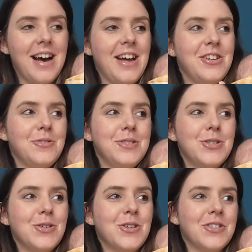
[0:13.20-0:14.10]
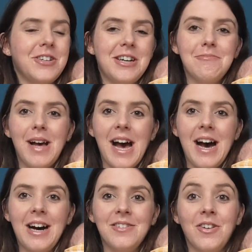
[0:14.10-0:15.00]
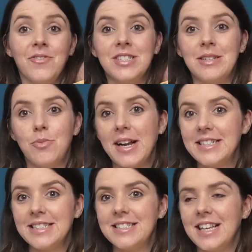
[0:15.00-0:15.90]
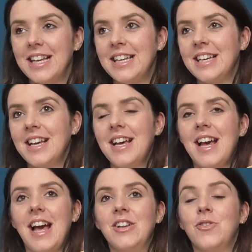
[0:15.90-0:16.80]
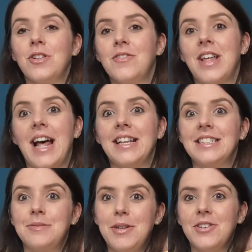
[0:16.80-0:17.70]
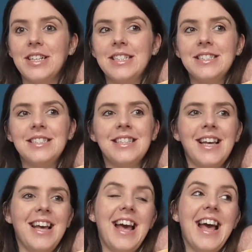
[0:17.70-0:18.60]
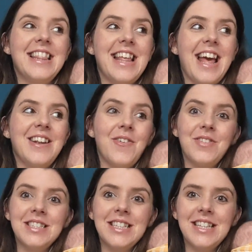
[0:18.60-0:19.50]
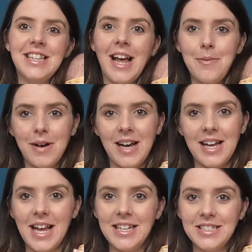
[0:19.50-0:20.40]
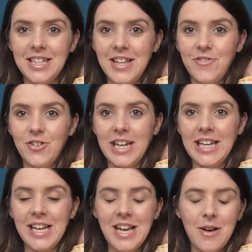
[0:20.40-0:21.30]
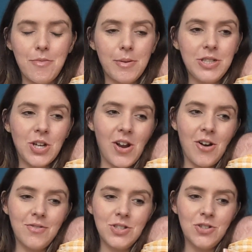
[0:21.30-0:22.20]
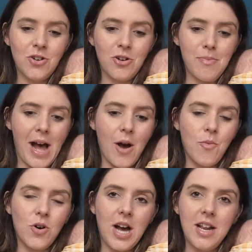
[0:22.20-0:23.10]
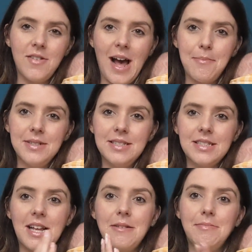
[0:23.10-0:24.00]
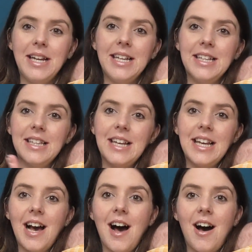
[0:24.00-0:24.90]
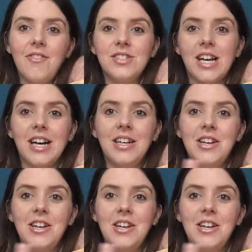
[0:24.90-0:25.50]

I know we talk a lot about obviously pregnancy and all of that experience, and then obviously the labour and delivery, but we don't often talk about what kind of happens immediately after